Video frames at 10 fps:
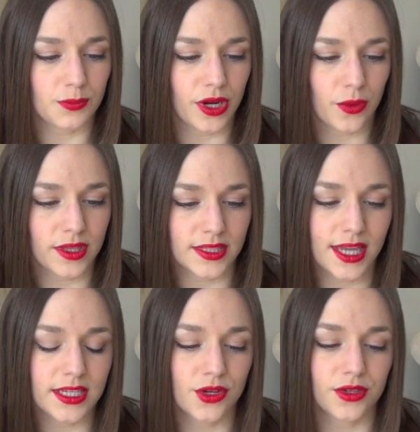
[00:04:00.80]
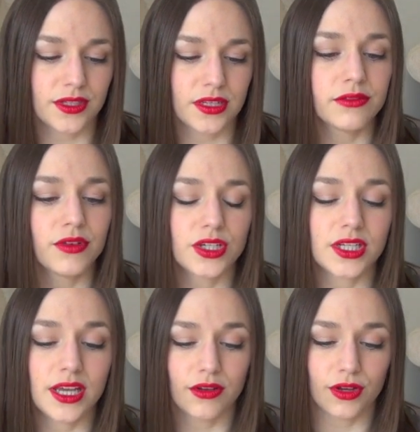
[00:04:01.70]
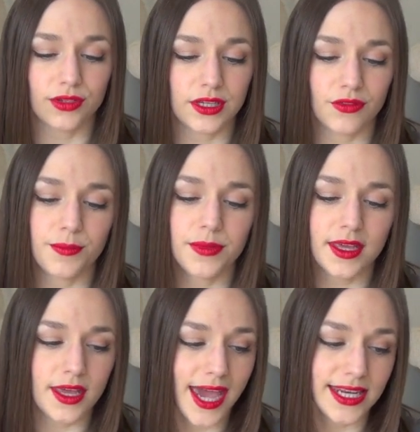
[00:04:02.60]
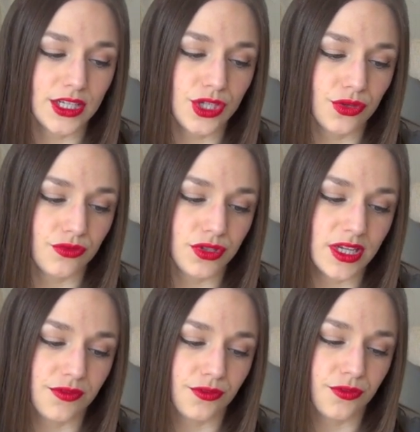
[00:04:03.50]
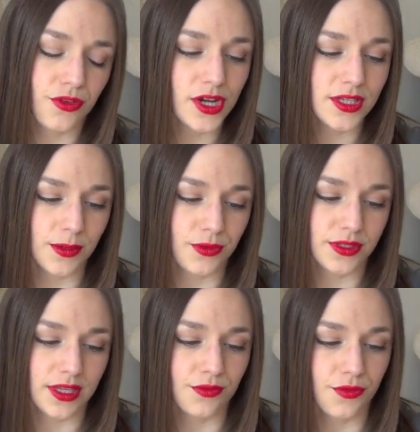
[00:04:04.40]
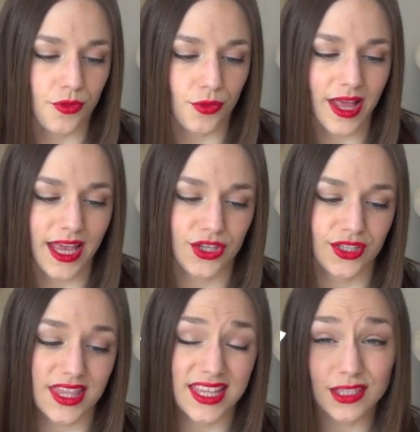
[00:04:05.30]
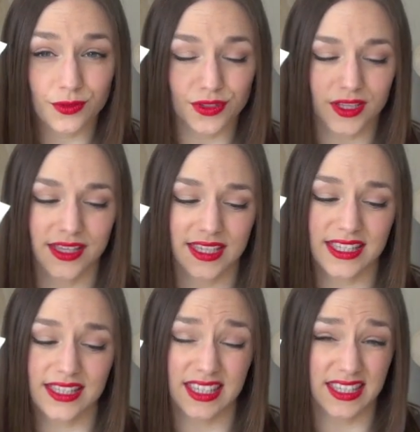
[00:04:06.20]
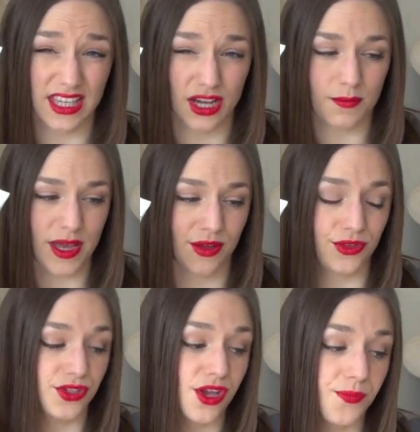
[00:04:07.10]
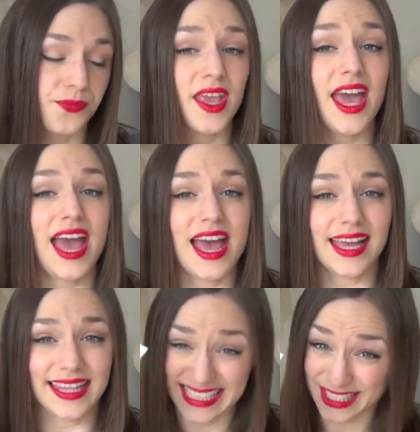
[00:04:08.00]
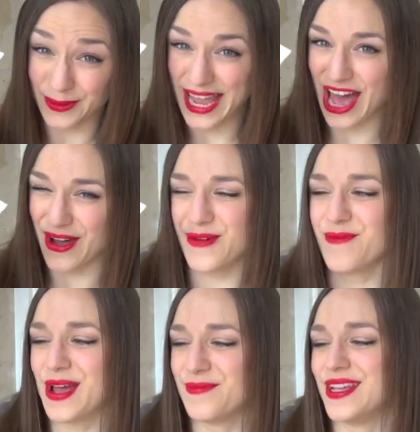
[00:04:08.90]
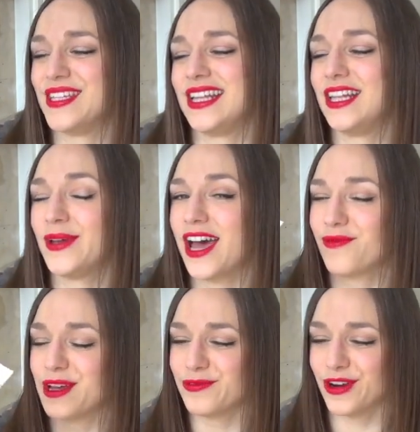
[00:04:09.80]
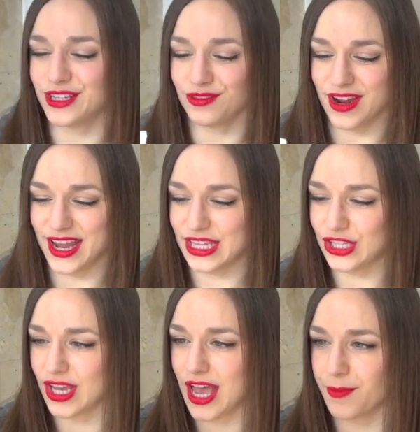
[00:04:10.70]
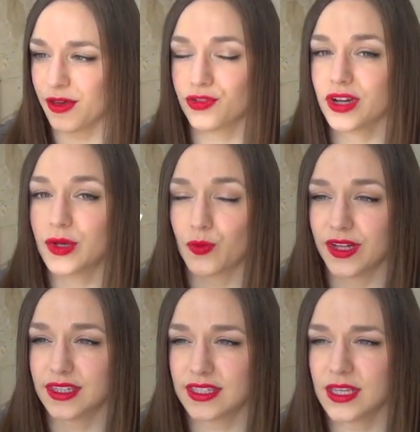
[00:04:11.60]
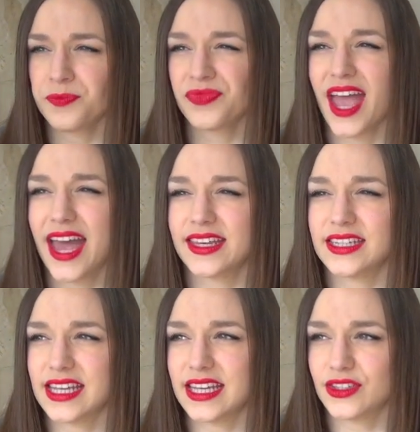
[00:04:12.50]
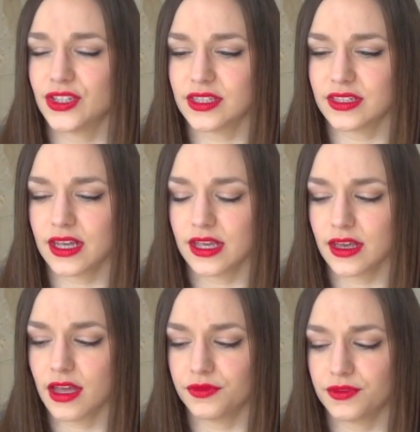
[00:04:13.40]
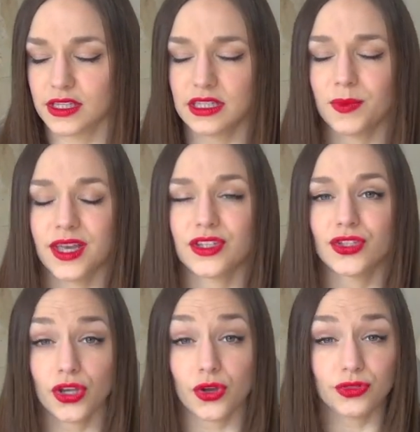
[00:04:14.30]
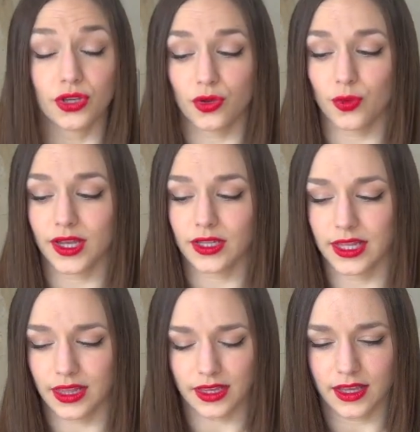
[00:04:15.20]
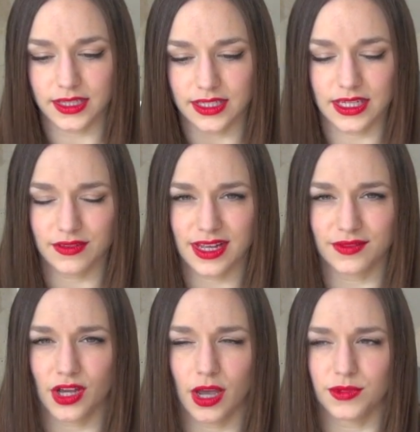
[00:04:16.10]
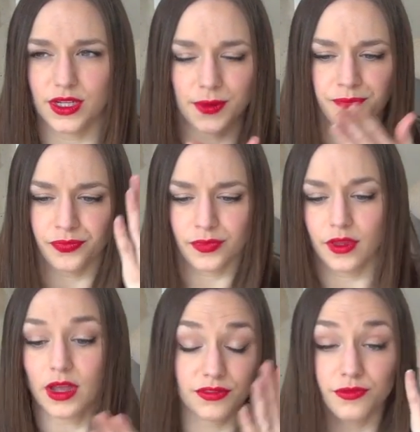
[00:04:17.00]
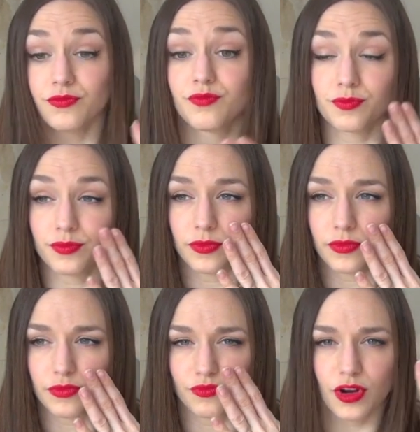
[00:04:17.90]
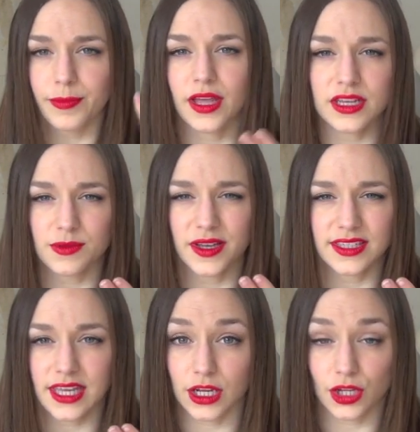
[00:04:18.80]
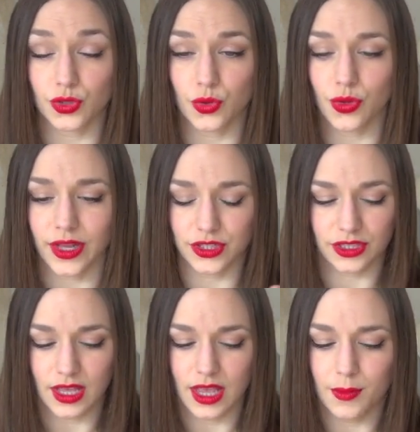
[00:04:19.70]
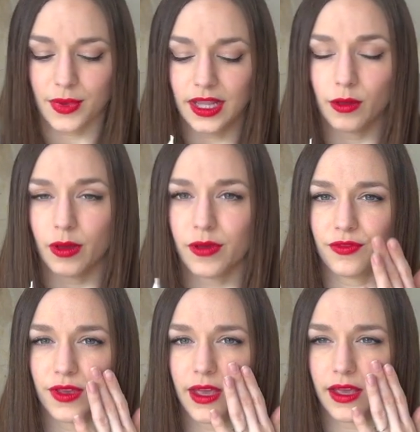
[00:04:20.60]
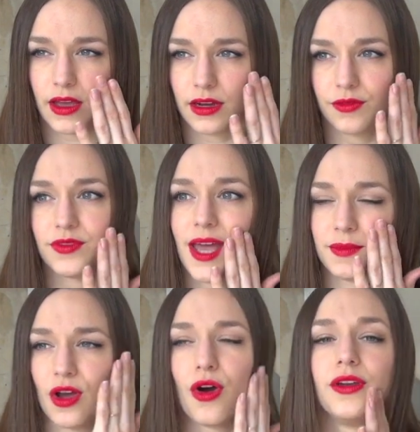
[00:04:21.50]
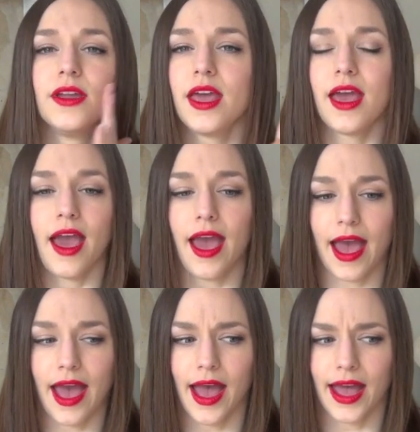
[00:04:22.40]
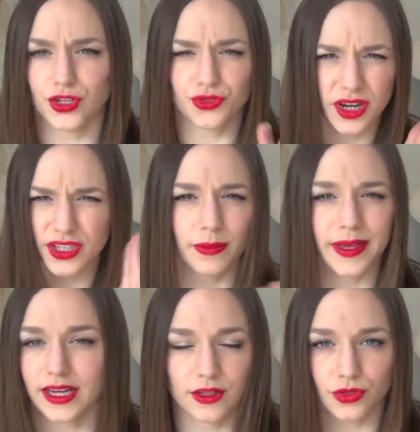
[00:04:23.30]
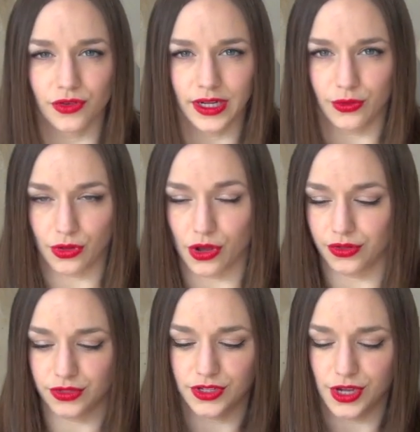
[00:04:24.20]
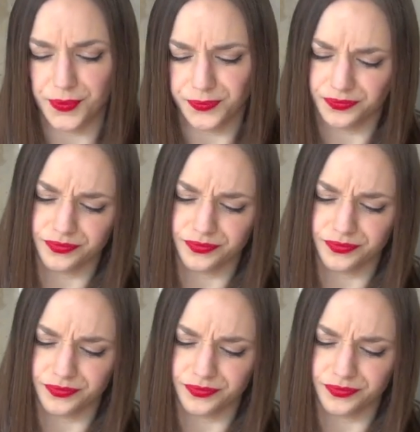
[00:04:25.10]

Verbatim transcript: spring with this antioxidant enriched hero serum. Add it to your routine for fresh, supple skin for all ages." And this full size is £69, so a little bit out of my budget, a little bit out of my price range. I've tried it once and it just kind of disappears so quickly. Like, I didn't even have time to kind of rub it into my skin at all. I just put a little bit on my finger and kind of dabbed it on and tried to rub it in, it was already all gone. So